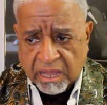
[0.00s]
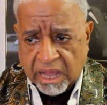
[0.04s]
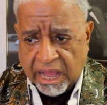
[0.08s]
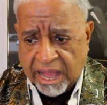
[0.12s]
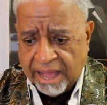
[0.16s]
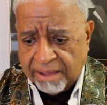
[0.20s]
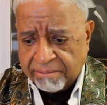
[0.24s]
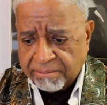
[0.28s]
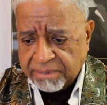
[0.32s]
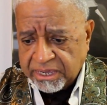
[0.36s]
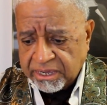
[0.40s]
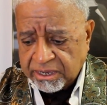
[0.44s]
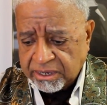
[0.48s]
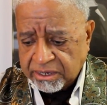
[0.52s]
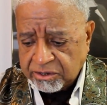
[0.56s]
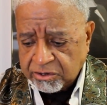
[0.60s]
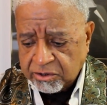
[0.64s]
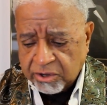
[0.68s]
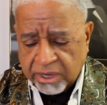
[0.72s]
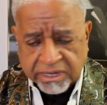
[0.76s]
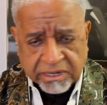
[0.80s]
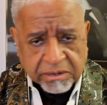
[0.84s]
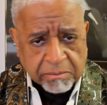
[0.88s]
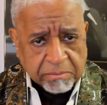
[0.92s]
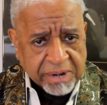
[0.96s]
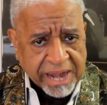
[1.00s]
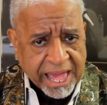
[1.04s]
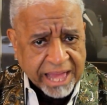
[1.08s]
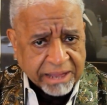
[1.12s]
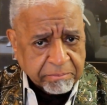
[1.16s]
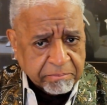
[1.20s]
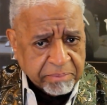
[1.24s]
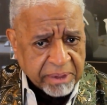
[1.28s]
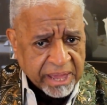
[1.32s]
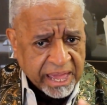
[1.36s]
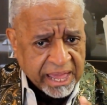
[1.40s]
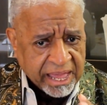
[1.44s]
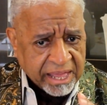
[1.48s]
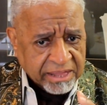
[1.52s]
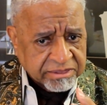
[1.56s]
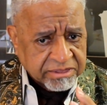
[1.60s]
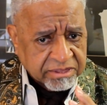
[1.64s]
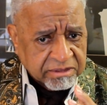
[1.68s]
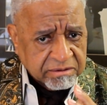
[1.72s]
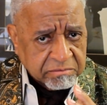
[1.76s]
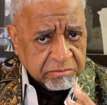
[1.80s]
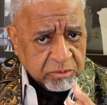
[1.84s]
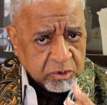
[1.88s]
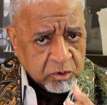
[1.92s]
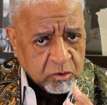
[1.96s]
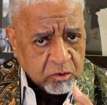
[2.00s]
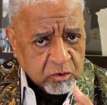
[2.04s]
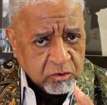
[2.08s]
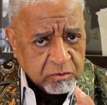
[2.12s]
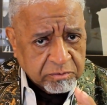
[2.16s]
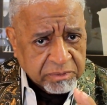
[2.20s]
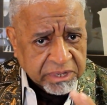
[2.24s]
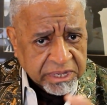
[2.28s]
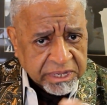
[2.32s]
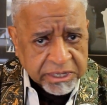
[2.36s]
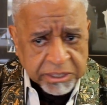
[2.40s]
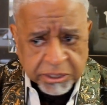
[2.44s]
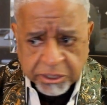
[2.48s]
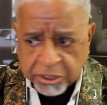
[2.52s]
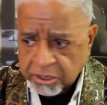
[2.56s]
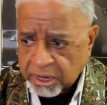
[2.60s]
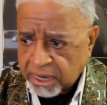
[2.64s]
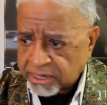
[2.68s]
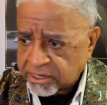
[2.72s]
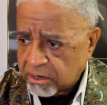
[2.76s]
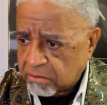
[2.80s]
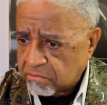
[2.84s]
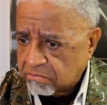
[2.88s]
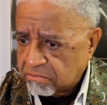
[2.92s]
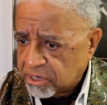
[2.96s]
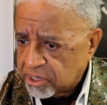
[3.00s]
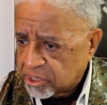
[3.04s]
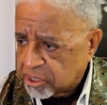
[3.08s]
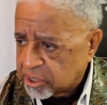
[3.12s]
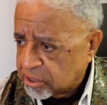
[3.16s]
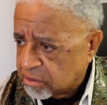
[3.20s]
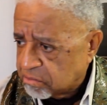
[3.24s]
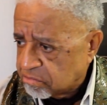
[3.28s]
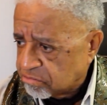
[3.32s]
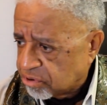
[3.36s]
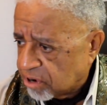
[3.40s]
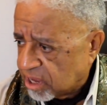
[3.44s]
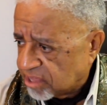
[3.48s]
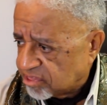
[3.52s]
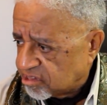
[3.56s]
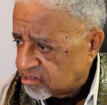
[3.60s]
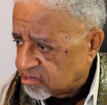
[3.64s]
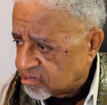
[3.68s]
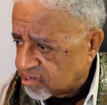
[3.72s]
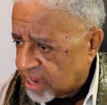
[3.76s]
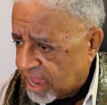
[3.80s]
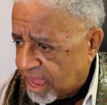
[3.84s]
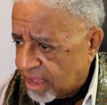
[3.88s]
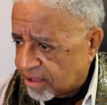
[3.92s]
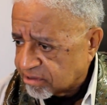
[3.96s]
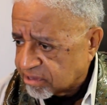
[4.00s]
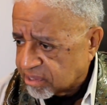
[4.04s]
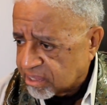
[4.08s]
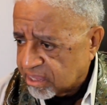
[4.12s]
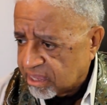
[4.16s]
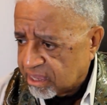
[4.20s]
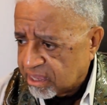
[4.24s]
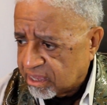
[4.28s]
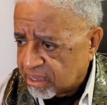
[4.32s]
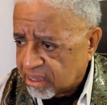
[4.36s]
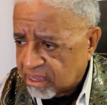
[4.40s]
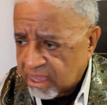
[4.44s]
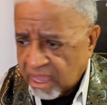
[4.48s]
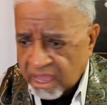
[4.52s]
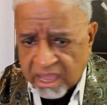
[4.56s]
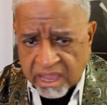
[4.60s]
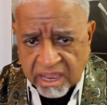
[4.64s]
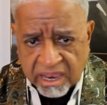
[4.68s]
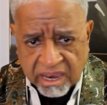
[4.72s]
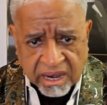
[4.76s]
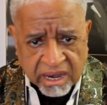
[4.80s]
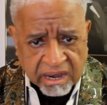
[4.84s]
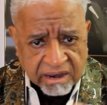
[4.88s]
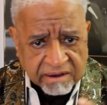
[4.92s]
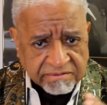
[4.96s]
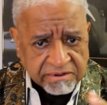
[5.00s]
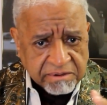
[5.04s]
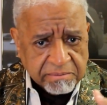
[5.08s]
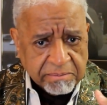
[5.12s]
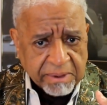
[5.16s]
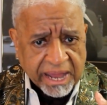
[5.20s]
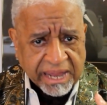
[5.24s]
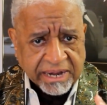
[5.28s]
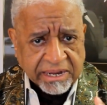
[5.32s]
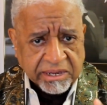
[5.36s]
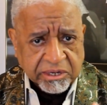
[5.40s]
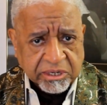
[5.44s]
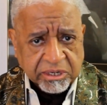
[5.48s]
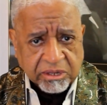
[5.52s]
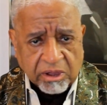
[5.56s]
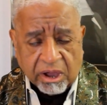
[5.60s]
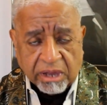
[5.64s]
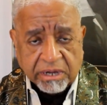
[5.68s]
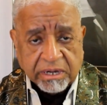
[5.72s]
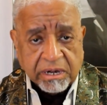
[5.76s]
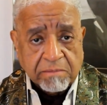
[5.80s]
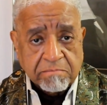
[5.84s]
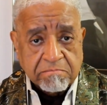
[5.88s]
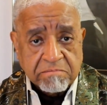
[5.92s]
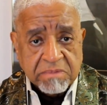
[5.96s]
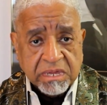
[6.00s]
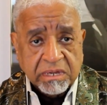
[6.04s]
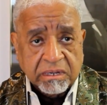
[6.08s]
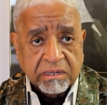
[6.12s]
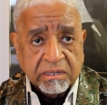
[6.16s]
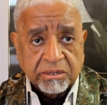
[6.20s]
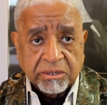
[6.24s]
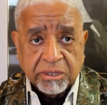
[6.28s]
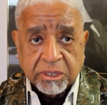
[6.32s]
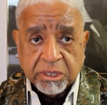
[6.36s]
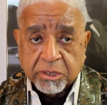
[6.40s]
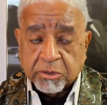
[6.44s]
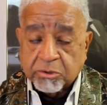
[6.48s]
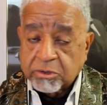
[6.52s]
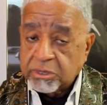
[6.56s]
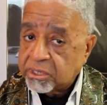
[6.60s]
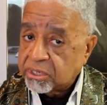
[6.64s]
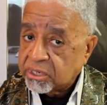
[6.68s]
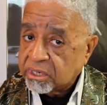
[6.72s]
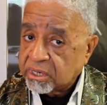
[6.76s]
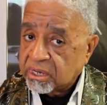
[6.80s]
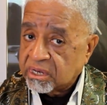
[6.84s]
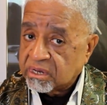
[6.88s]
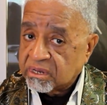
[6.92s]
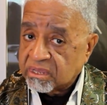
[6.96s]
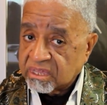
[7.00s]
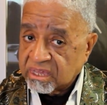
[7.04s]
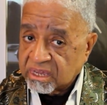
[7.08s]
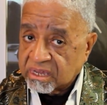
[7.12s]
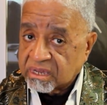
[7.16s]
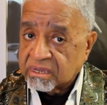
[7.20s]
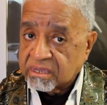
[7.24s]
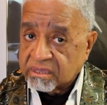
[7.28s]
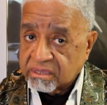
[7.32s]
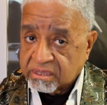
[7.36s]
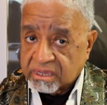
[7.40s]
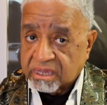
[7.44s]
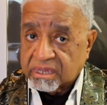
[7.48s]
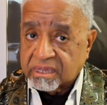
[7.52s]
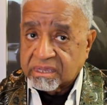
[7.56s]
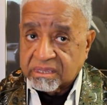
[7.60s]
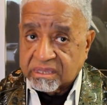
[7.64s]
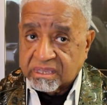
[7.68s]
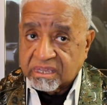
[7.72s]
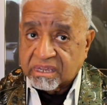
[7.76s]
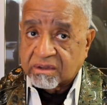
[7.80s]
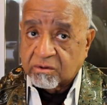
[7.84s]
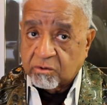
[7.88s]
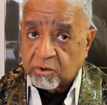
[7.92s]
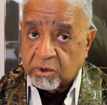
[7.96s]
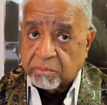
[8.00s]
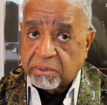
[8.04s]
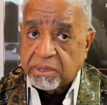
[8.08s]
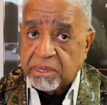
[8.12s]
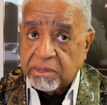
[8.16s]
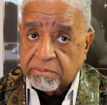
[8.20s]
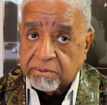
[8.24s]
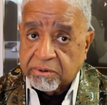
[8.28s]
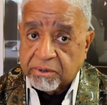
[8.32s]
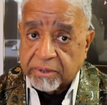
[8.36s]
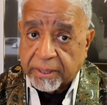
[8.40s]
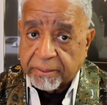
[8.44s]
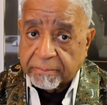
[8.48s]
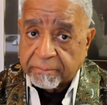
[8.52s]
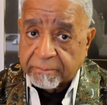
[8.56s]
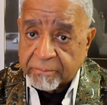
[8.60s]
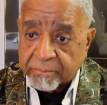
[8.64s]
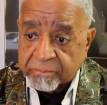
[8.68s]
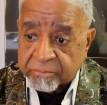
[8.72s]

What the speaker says: I mean, you had the Black Panther movement, you got the Muslim brothers out there. Everybody's starting to mill, and the streets are getting thicker and thicker and thicker with people.